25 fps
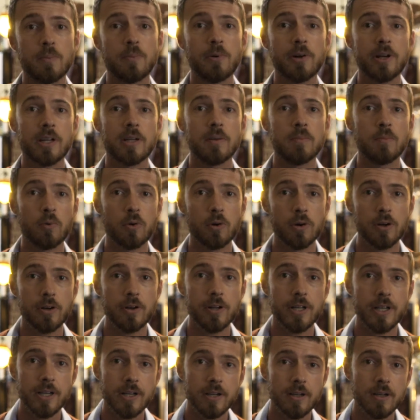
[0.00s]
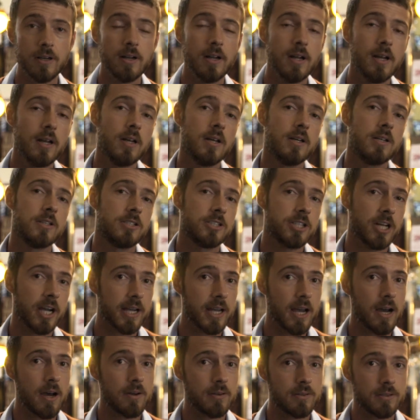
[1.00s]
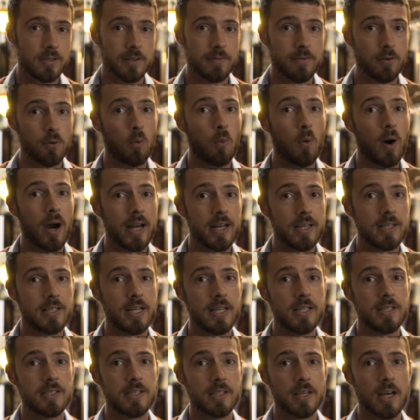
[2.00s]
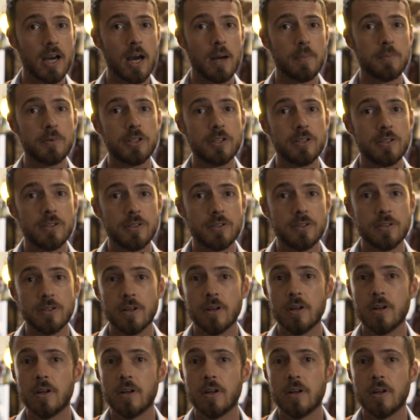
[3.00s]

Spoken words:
brick and mortar here, check out different wine tasting options,